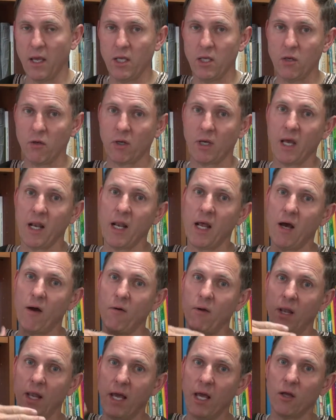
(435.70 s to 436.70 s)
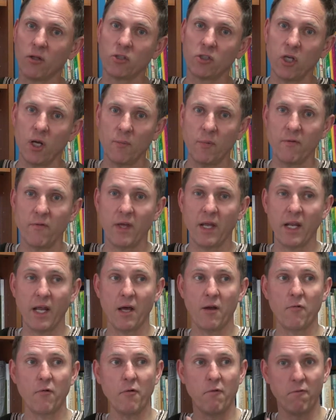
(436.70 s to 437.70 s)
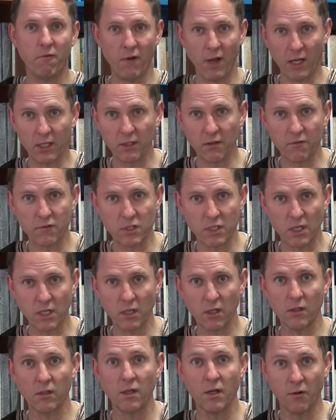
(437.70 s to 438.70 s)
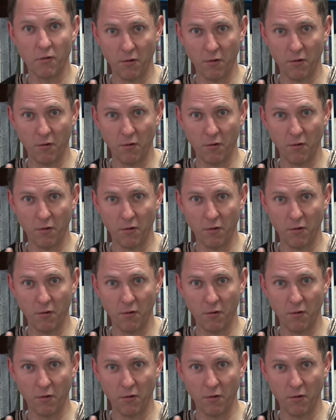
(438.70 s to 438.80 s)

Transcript: You can now lay on top of that a reflective skill,